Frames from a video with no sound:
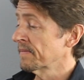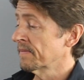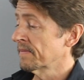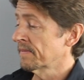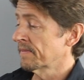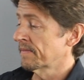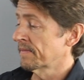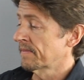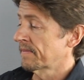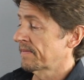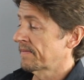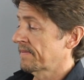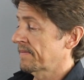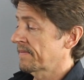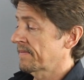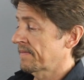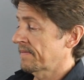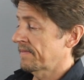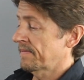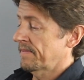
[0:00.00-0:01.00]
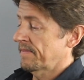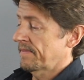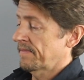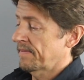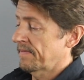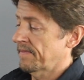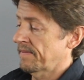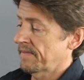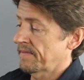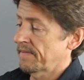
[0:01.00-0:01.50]

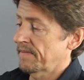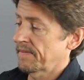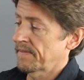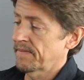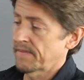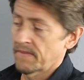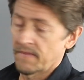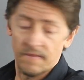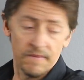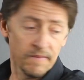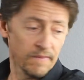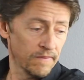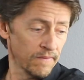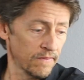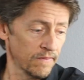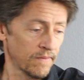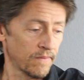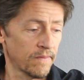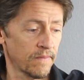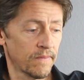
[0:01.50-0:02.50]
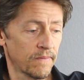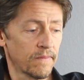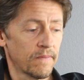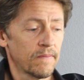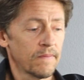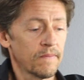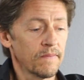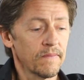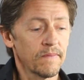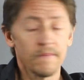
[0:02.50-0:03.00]

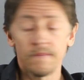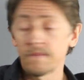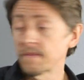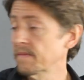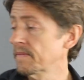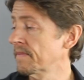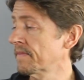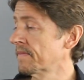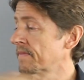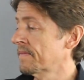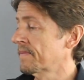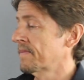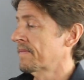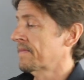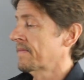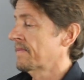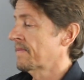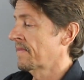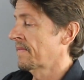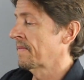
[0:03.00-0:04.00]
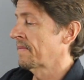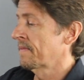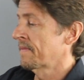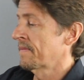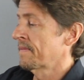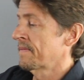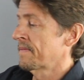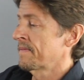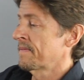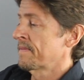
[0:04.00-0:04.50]

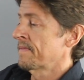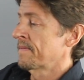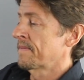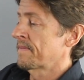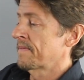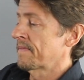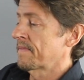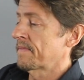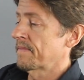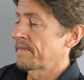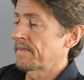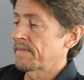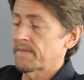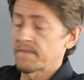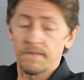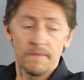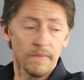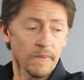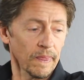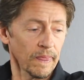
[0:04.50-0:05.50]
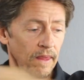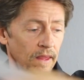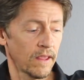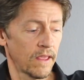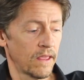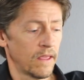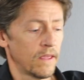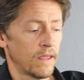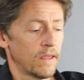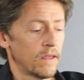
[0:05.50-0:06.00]

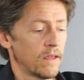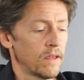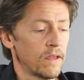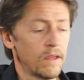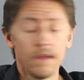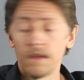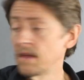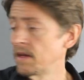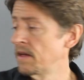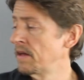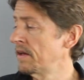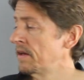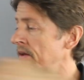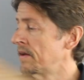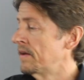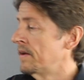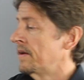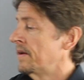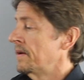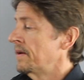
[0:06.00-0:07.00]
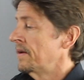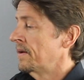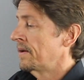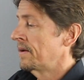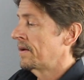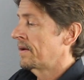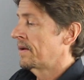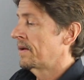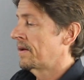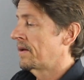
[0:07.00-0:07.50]

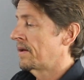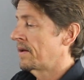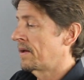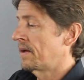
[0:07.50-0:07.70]
No one is speaking in this clip.